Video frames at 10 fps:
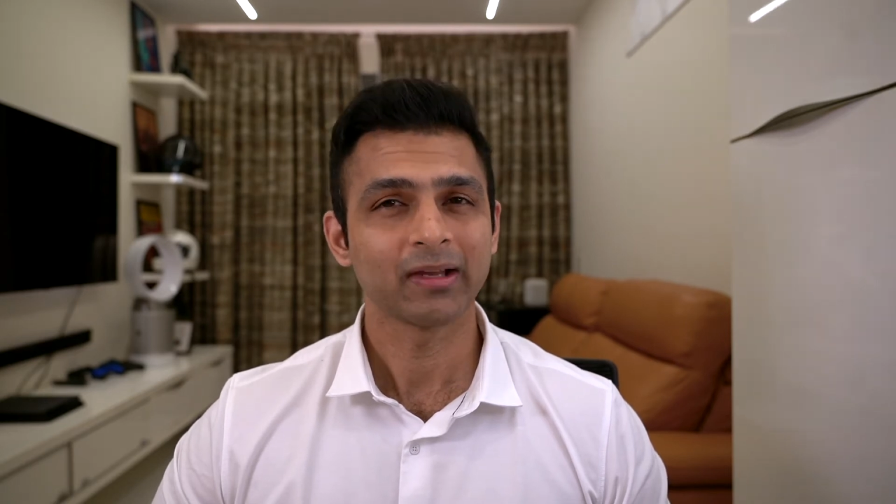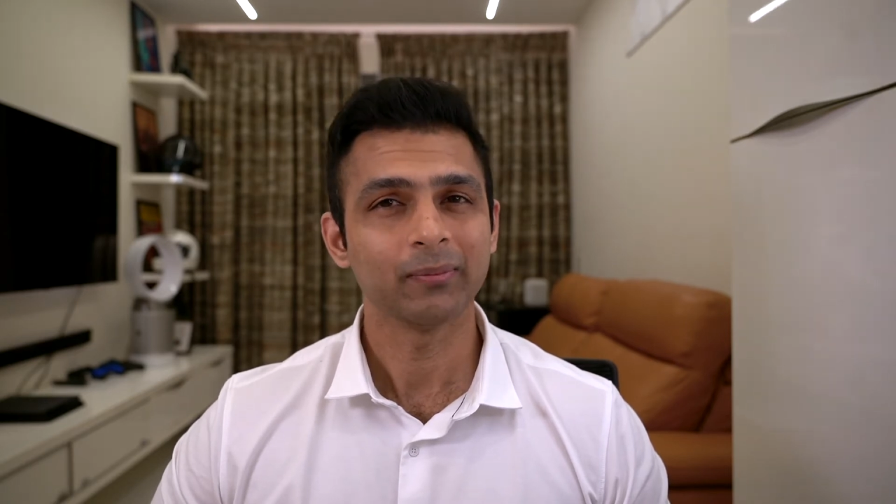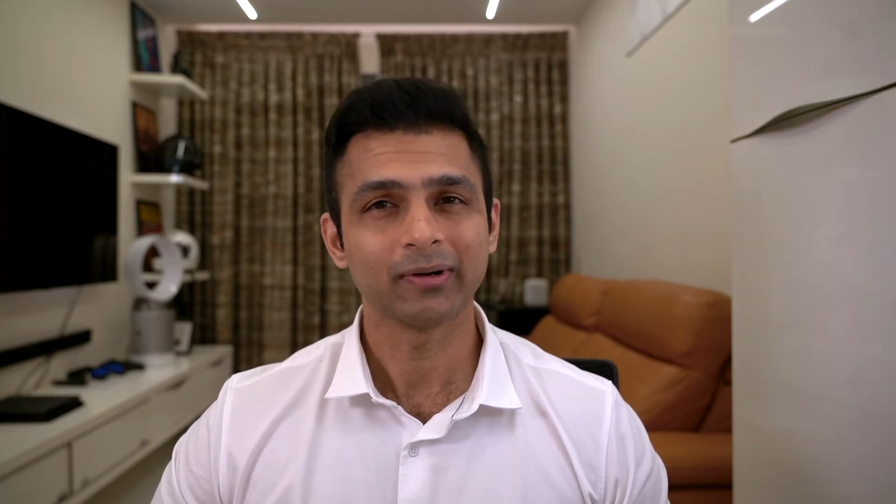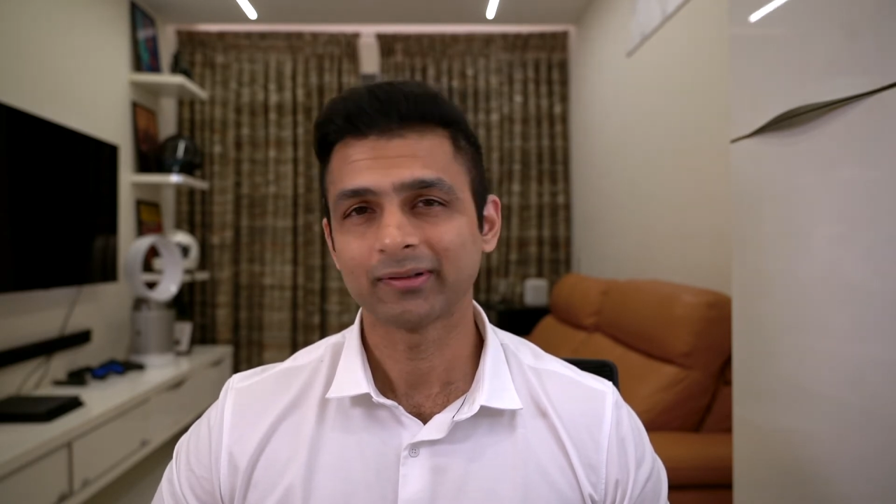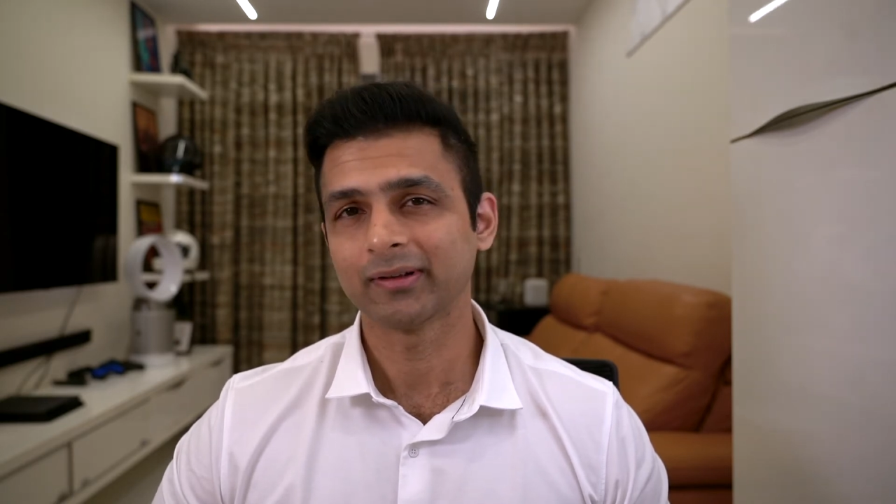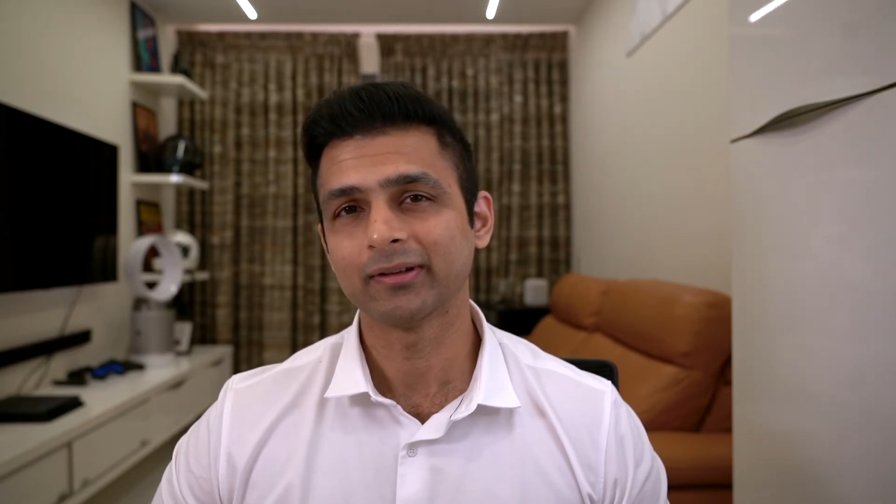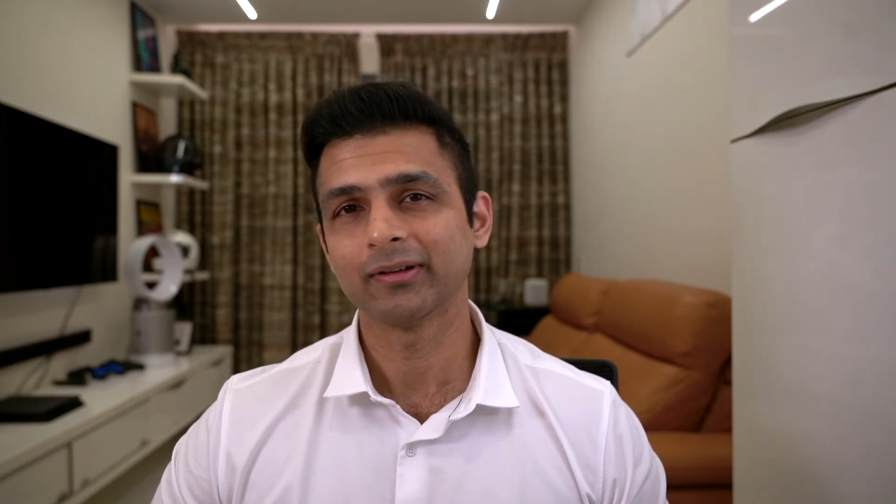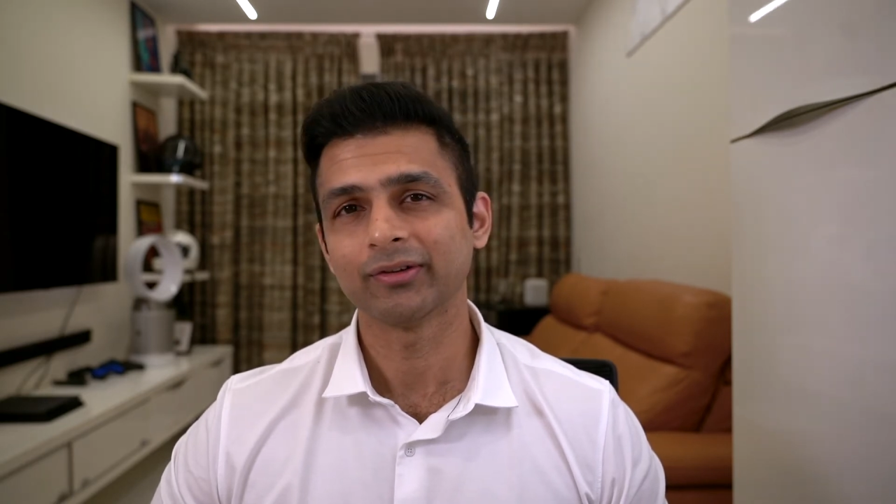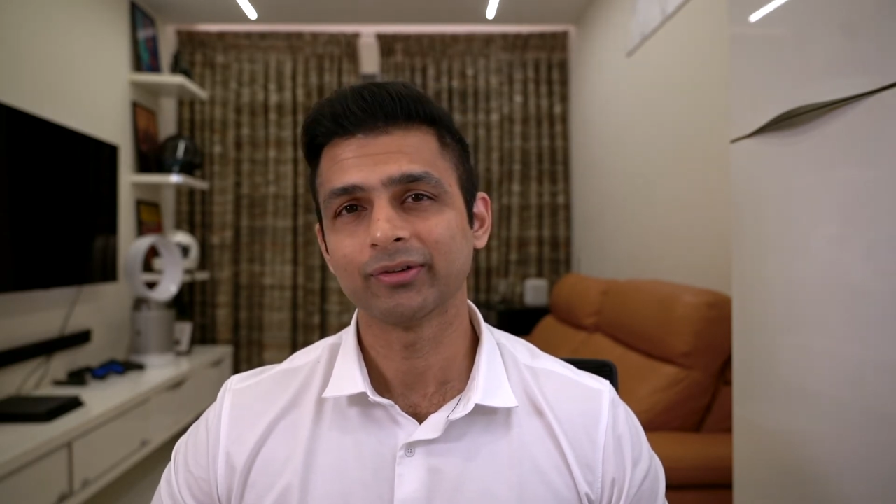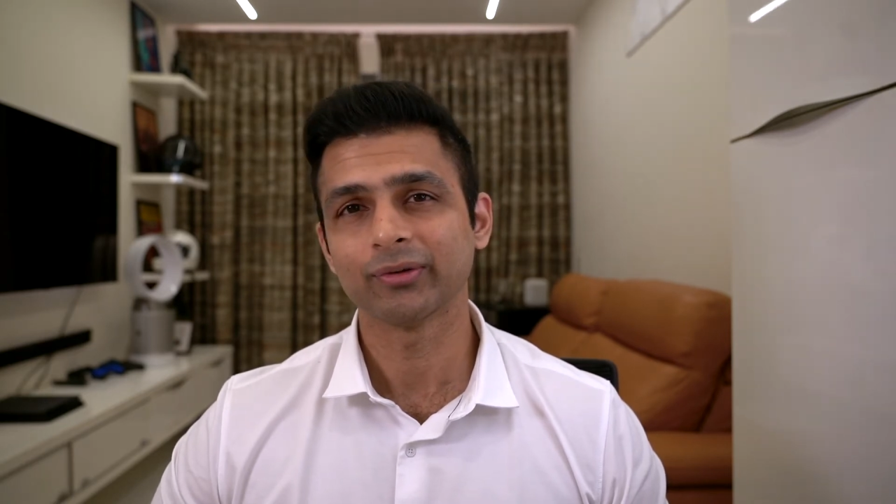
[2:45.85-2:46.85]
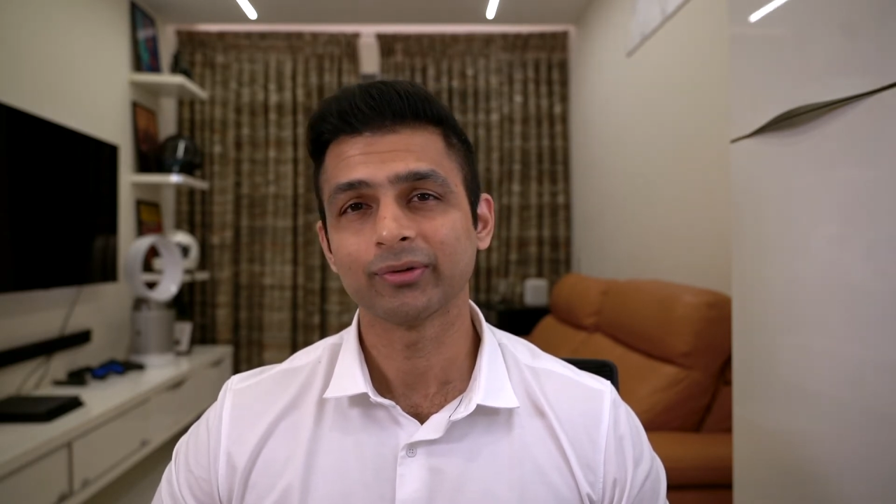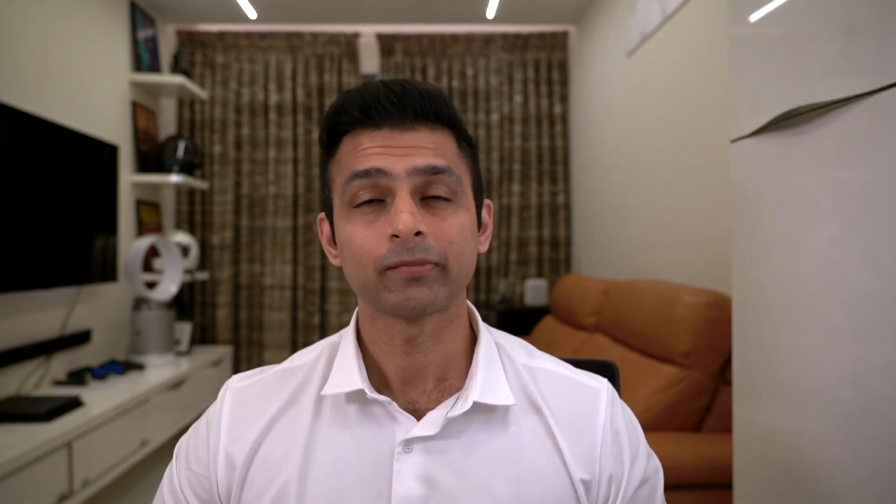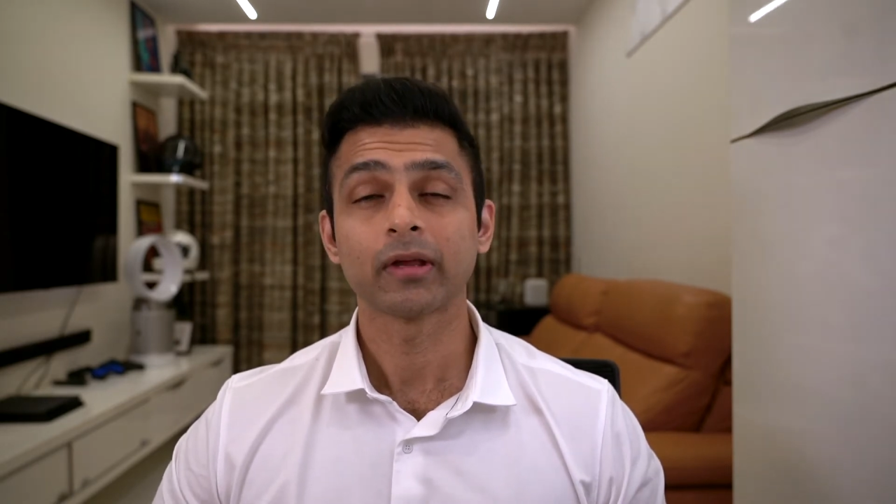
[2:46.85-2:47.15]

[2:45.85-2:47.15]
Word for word: amongst other issues.